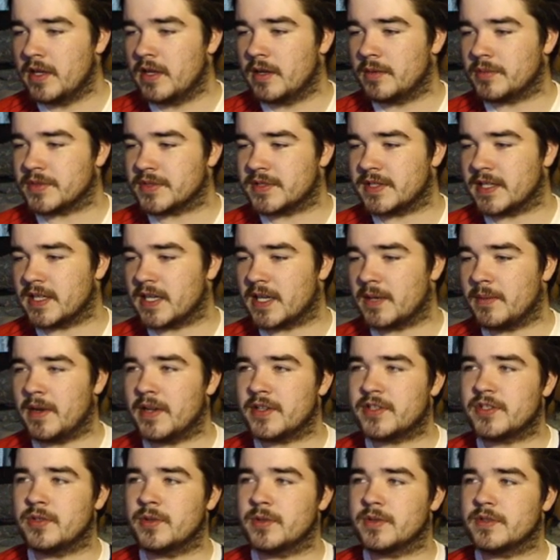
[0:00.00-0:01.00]
We'll send
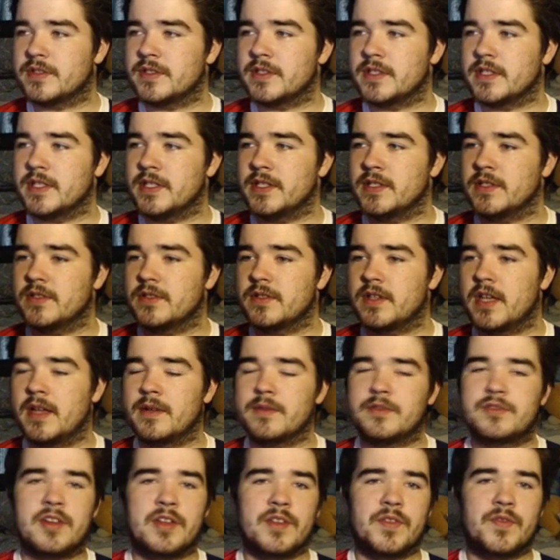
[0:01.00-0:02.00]
Camacho up to the
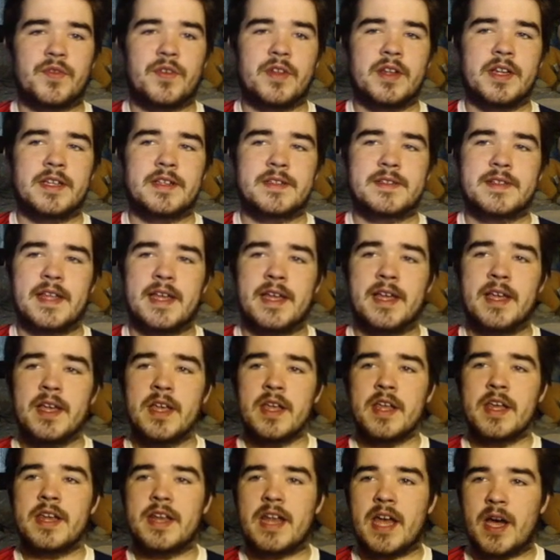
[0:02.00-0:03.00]
transfer list there.
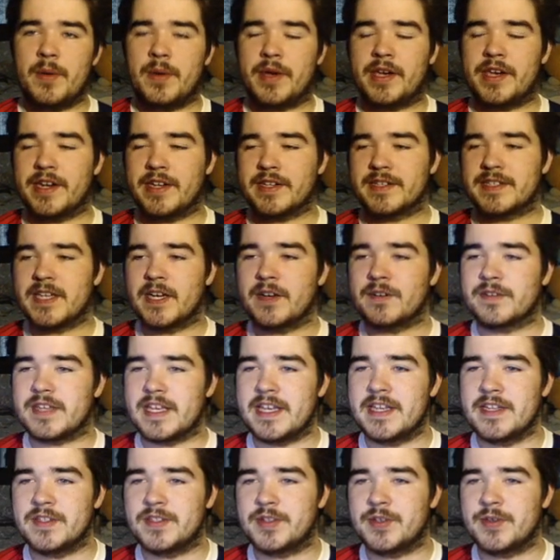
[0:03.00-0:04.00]
Now we got ourselves
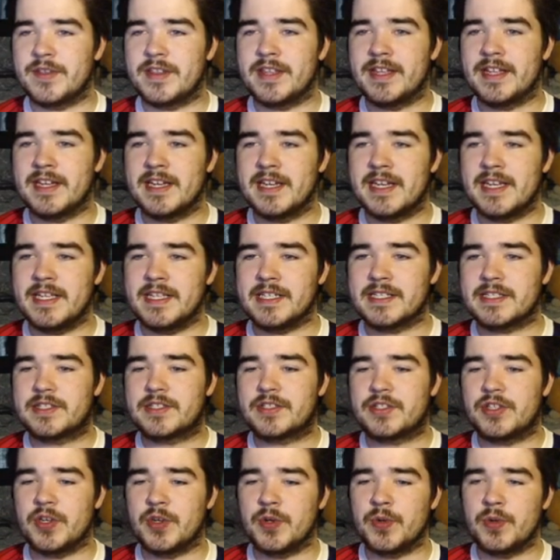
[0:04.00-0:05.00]
into the Elite
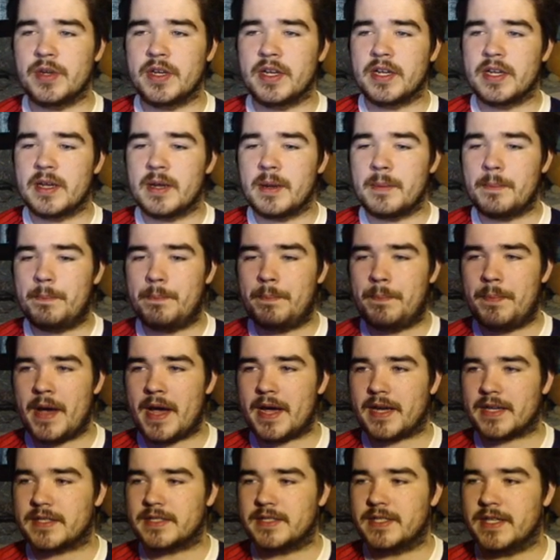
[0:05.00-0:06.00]
2
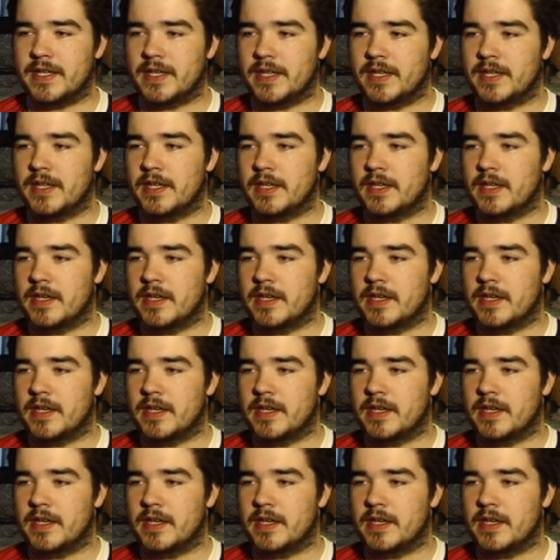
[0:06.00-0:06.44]
packs here.